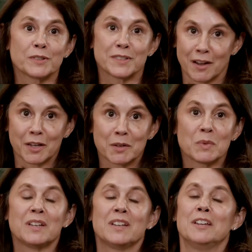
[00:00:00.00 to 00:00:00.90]
time
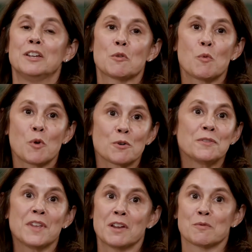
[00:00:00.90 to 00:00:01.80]
in a world
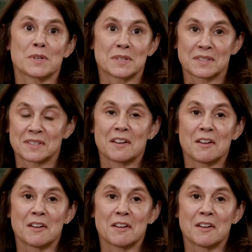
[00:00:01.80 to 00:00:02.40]
that was